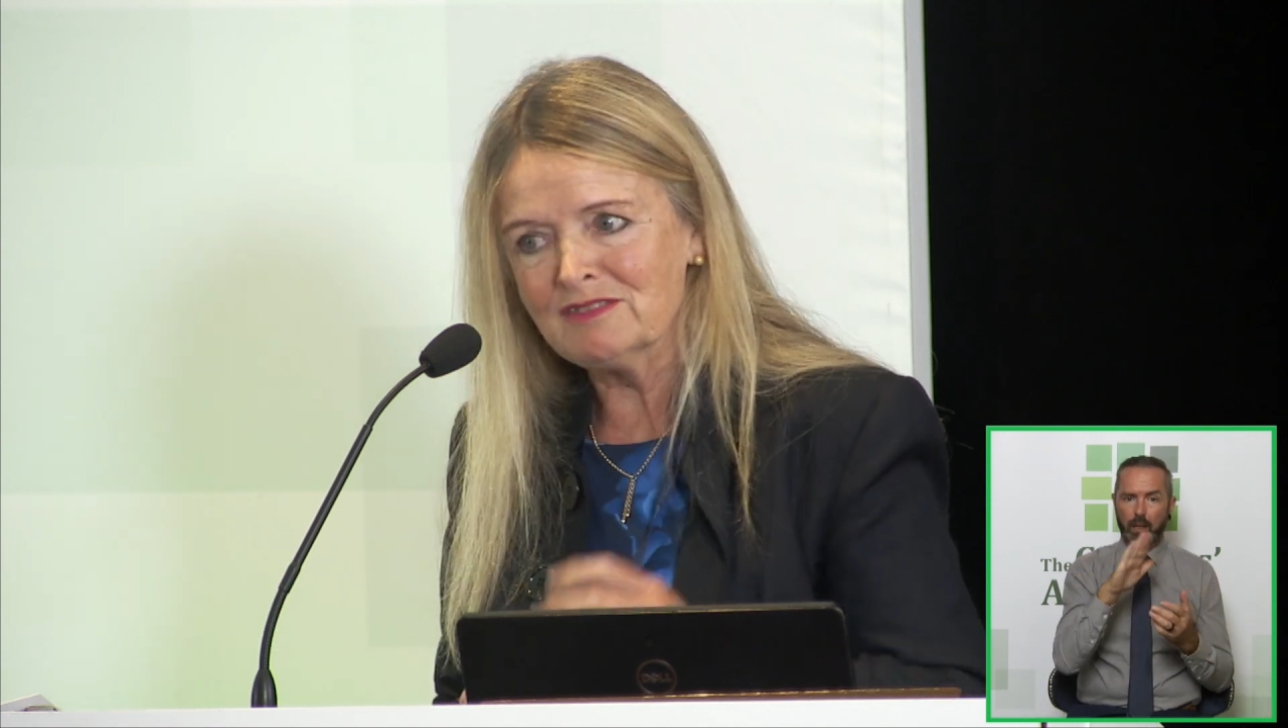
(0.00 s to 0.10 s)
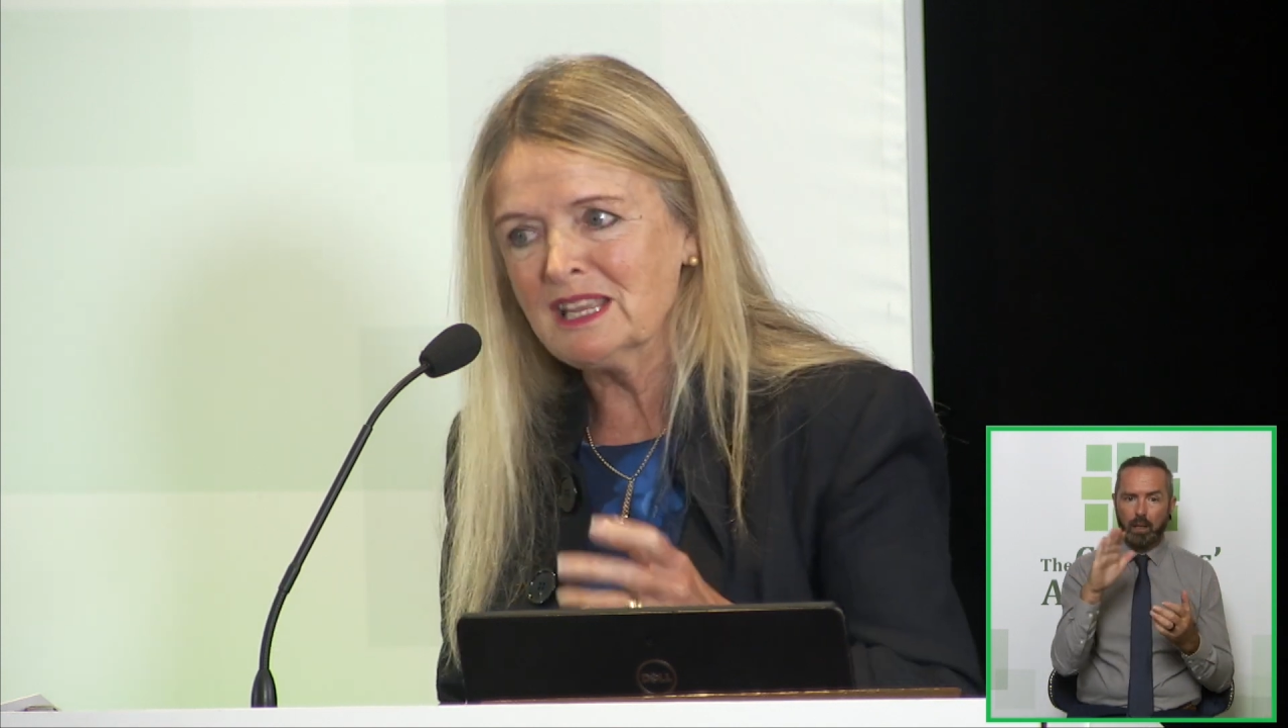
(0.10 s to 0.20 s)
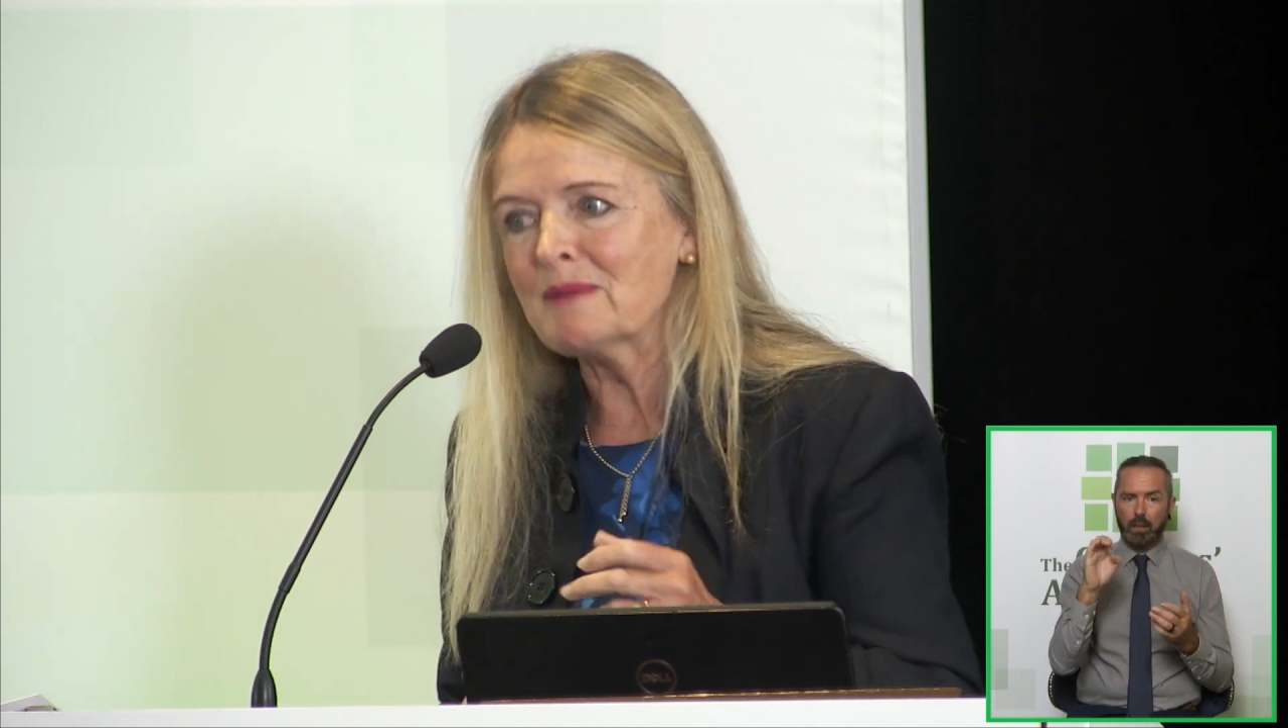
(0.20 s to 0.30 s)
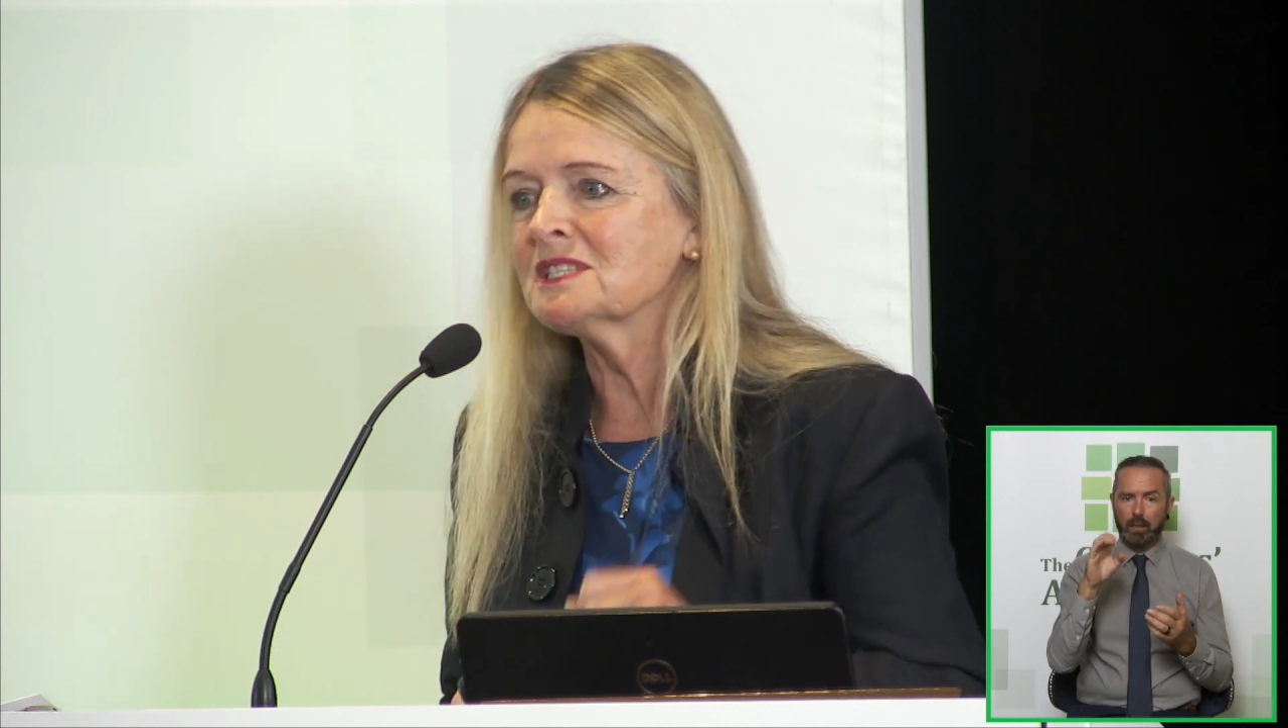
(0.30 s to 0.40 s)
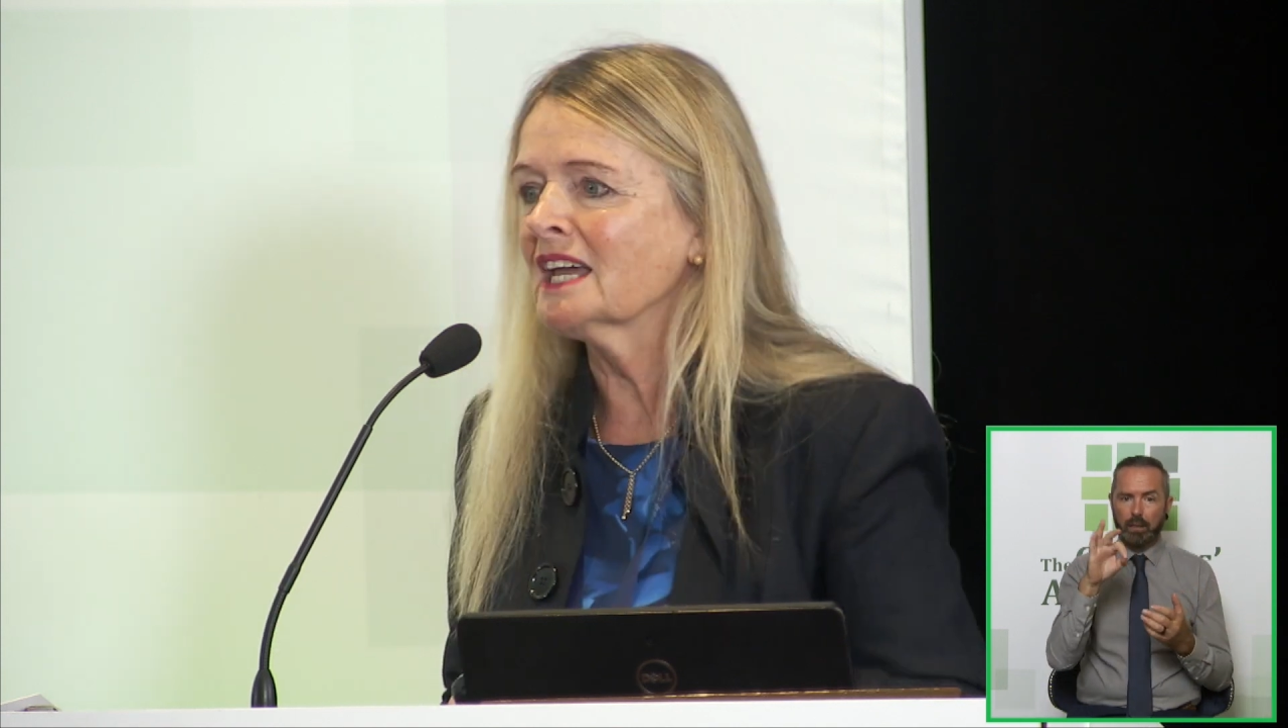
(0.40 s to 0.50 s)

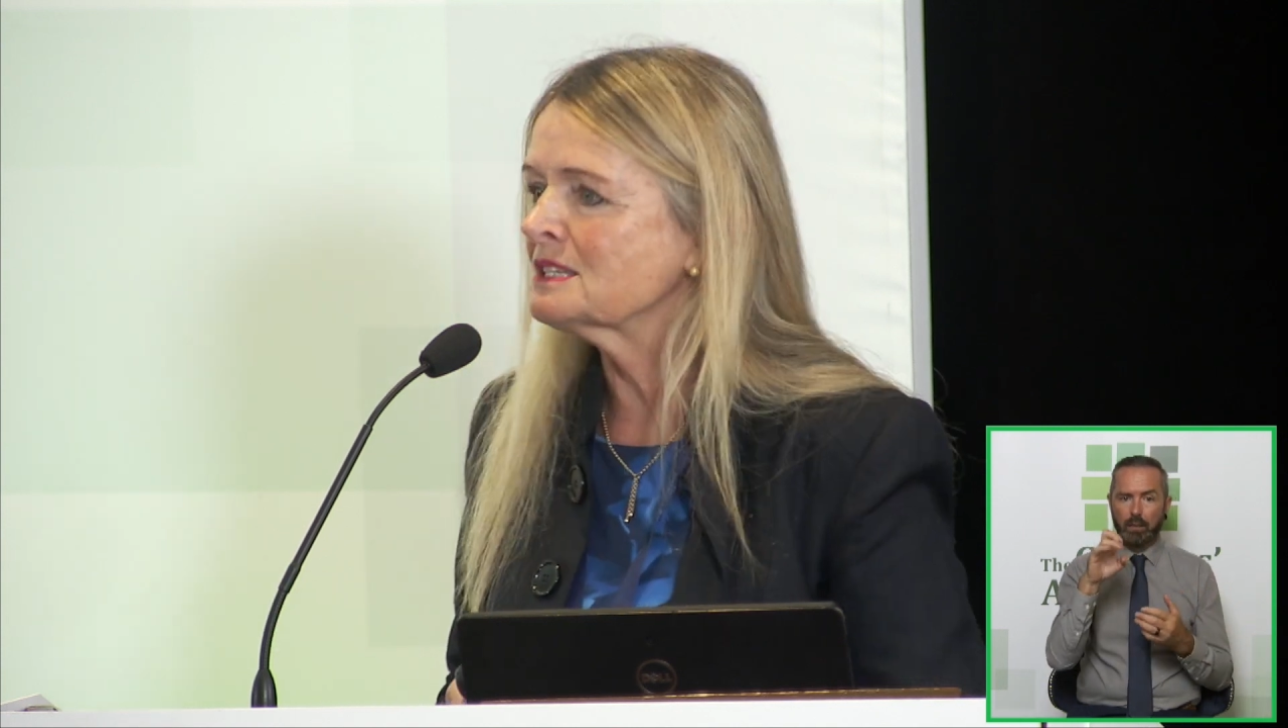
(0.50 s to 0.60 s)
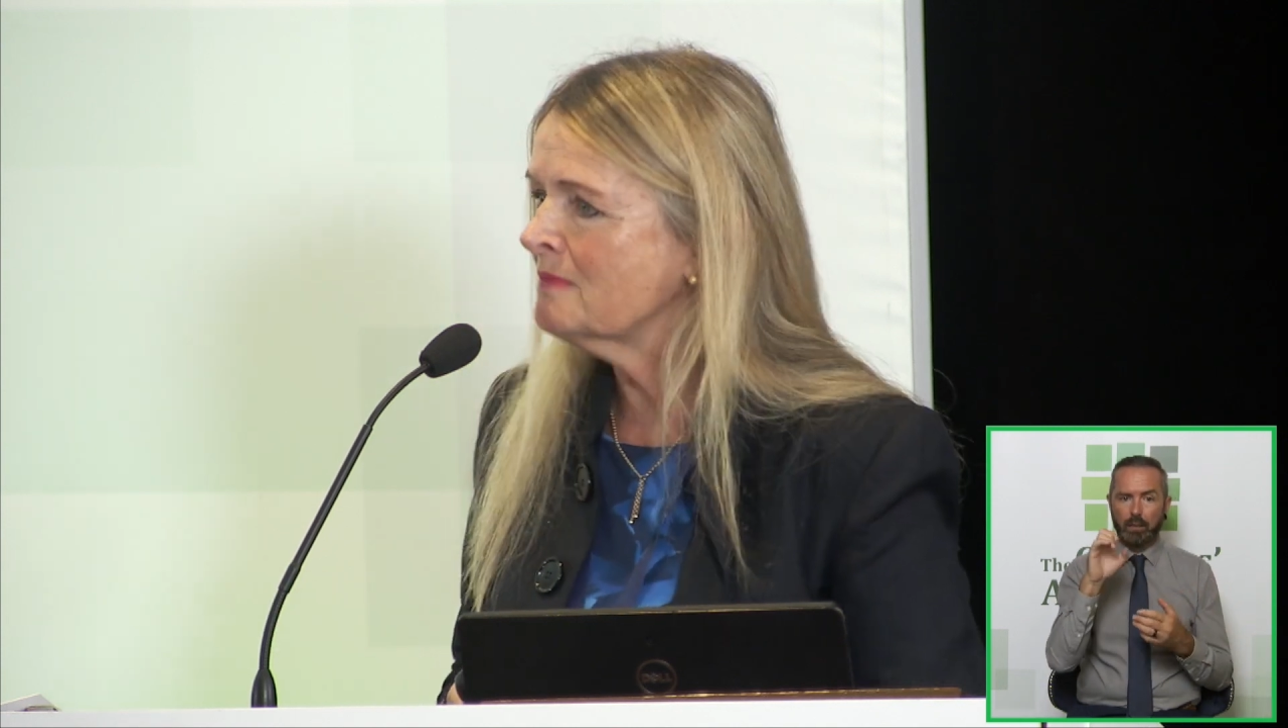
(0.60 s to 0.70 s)
same-sex